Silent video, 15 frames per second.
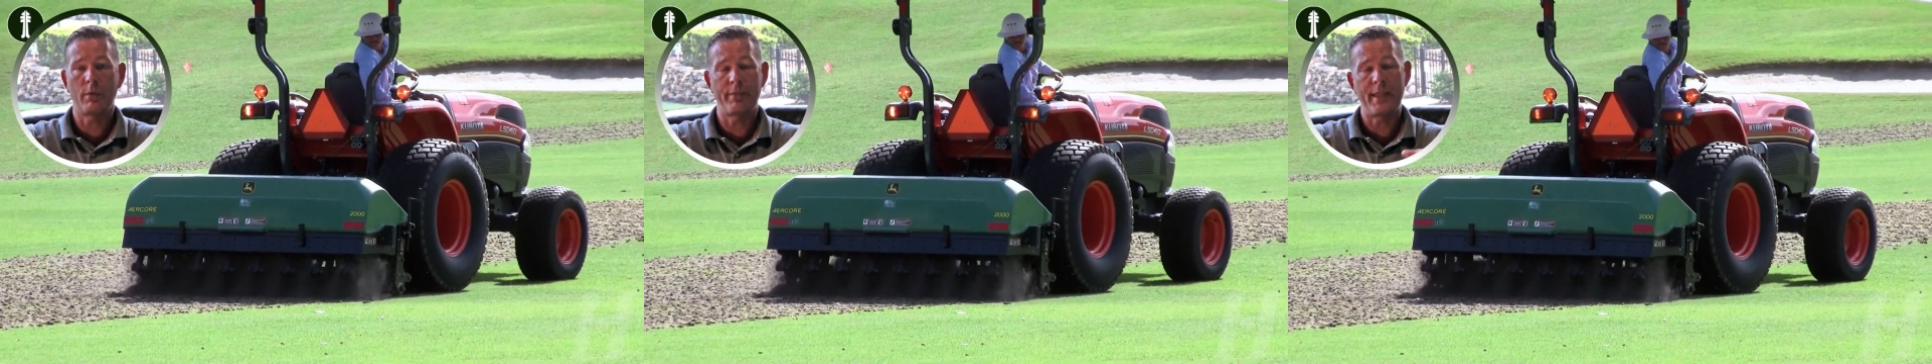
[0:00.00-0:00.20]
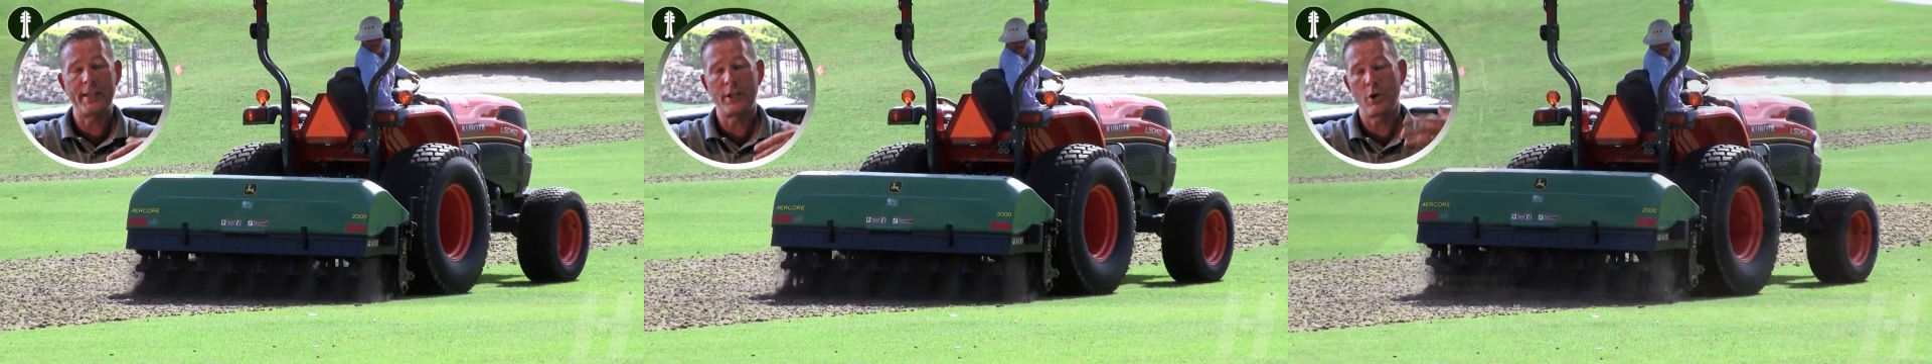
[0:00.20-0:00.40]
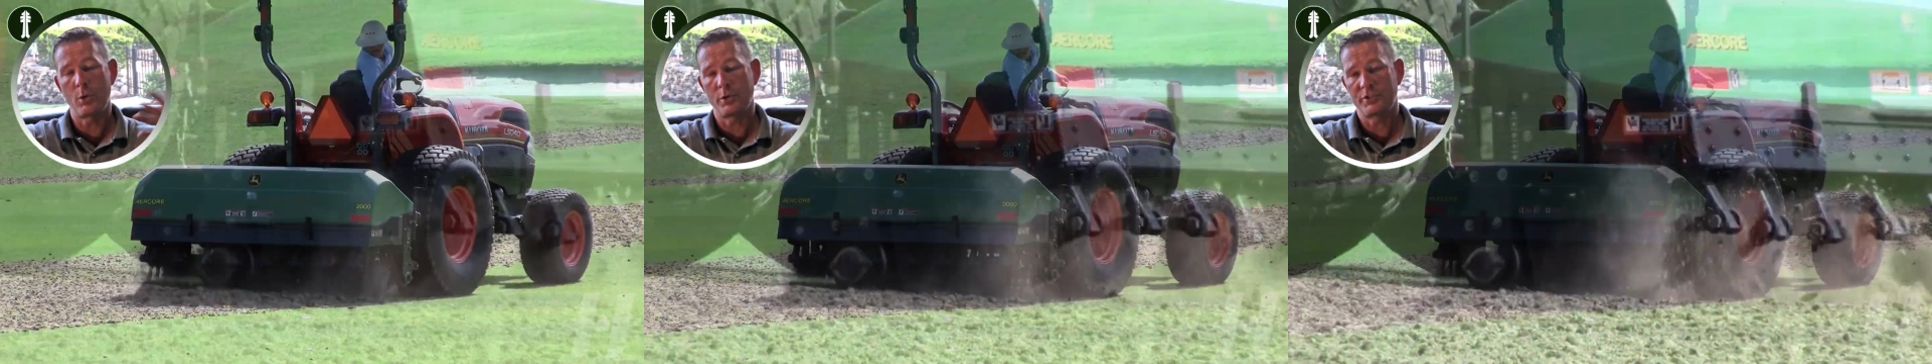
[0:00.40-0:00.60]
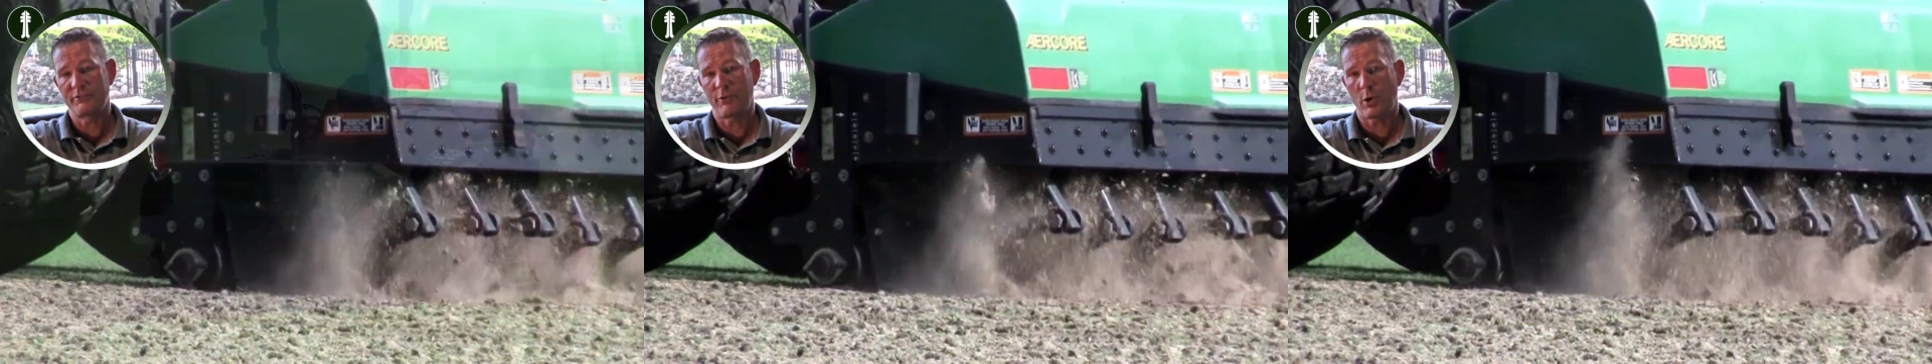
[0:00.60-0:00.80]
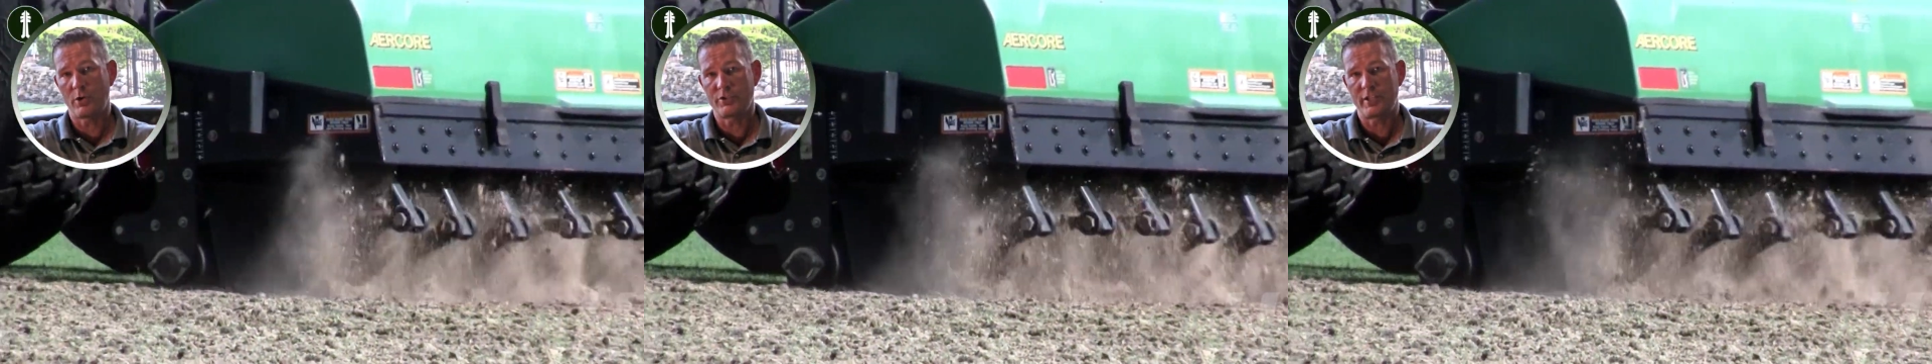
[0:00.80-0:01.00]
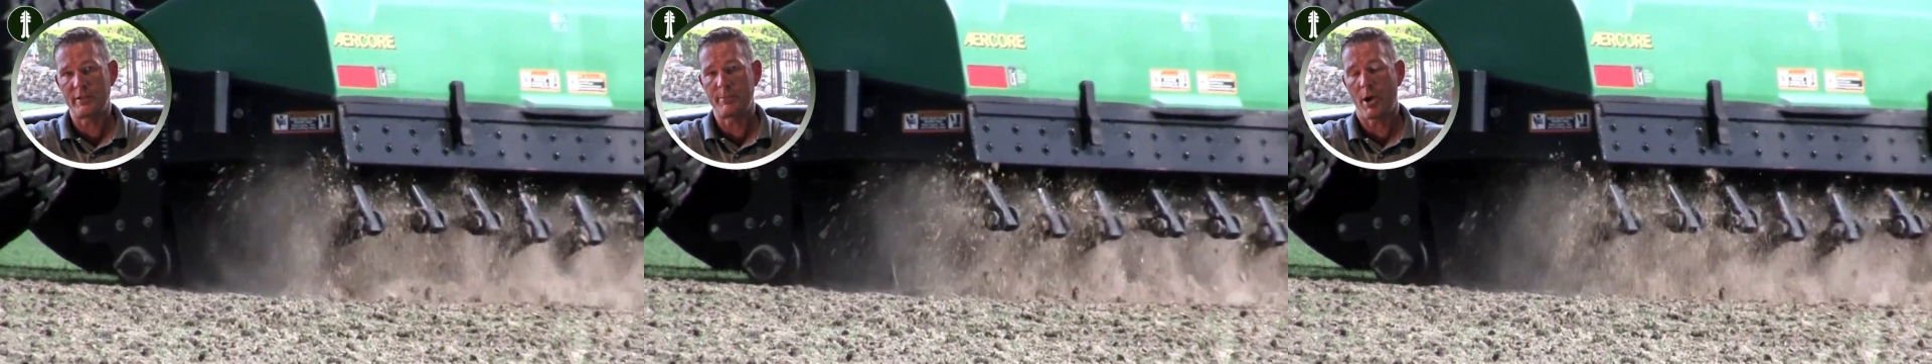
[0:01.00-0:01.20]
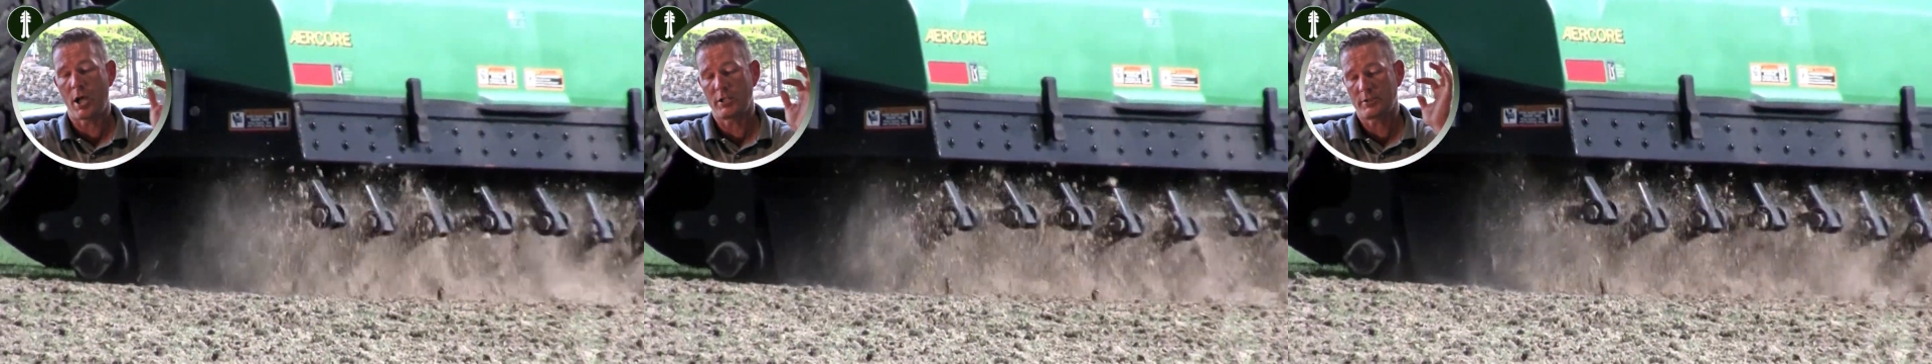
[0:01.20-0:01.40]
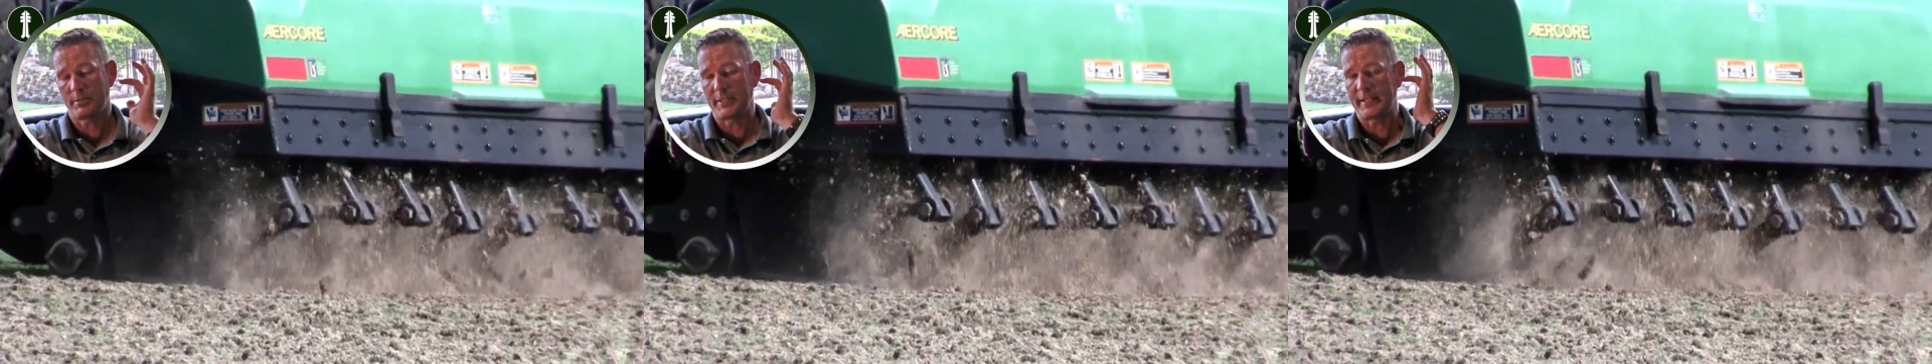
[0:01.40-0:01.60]
and they go as far as they
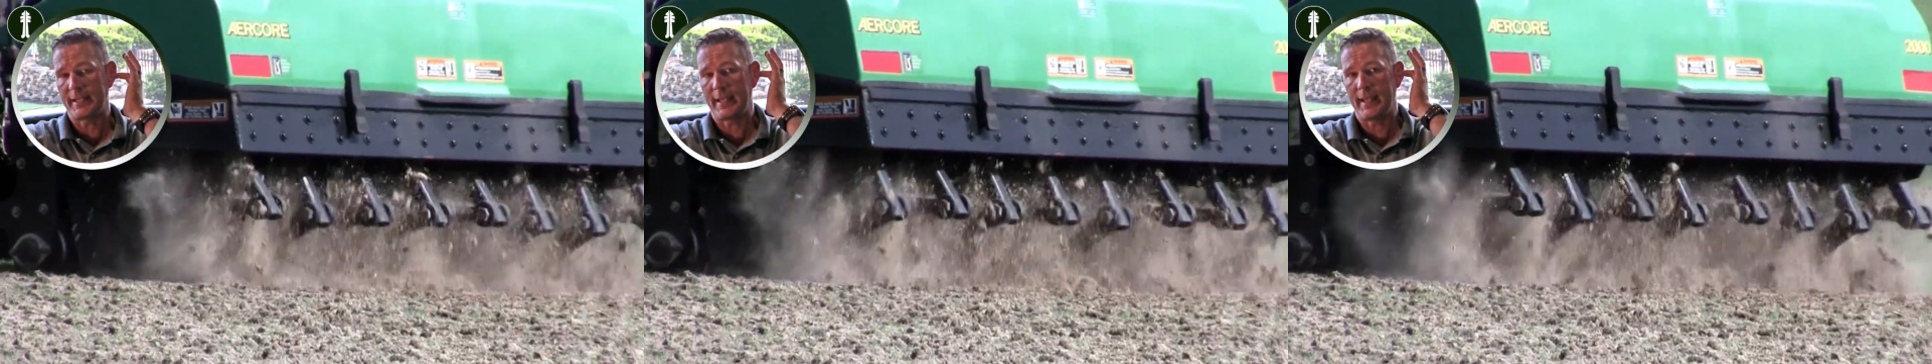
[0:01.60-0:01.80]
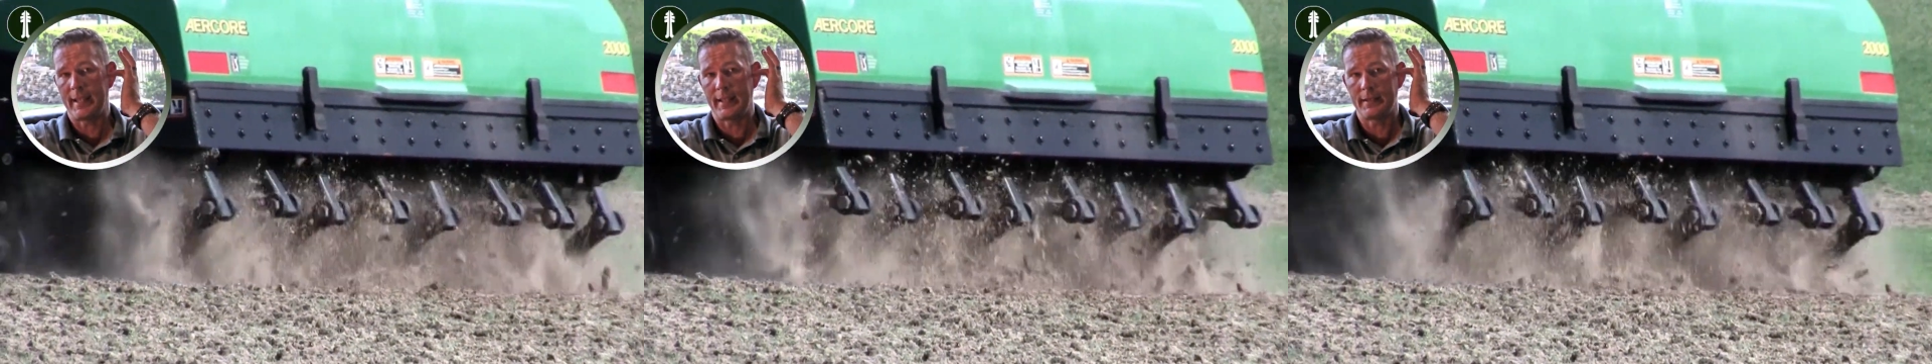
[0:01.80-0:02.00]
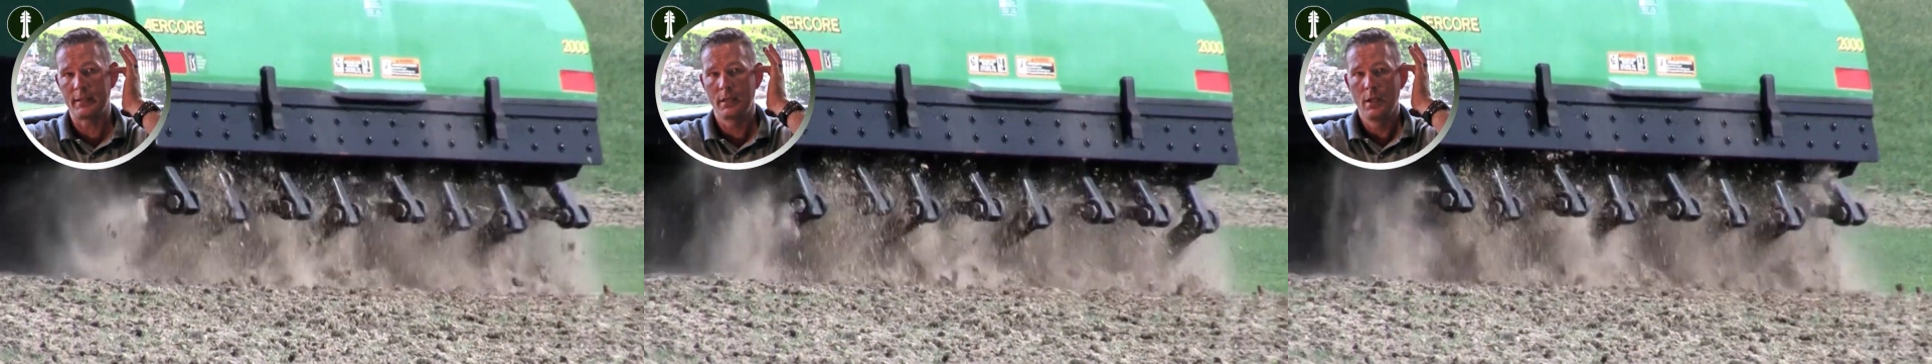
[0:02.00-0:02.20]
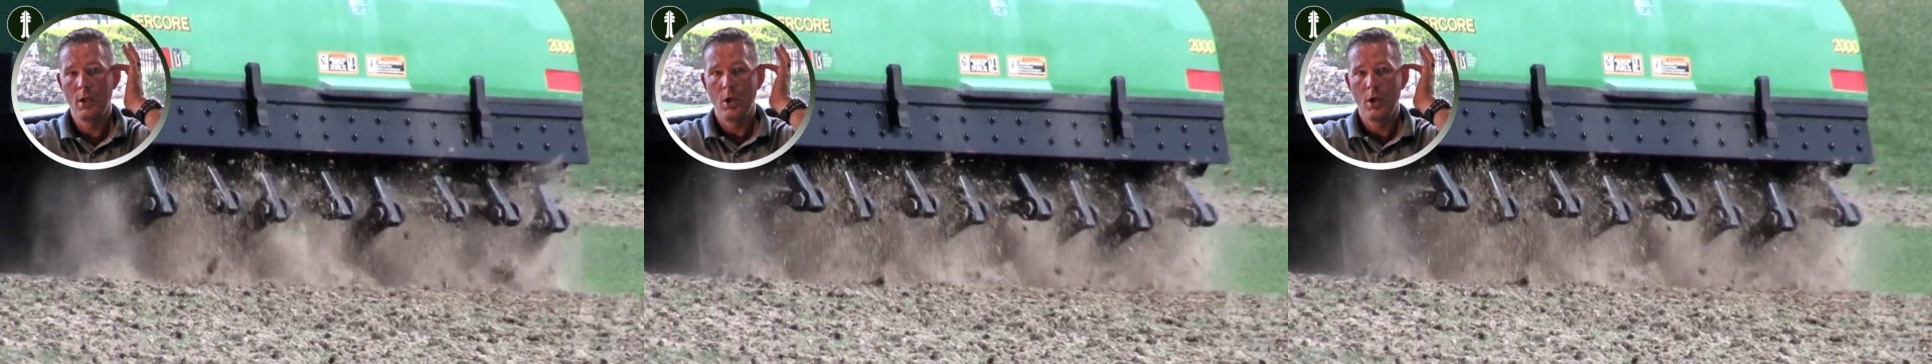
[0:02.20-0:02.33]
possibly can,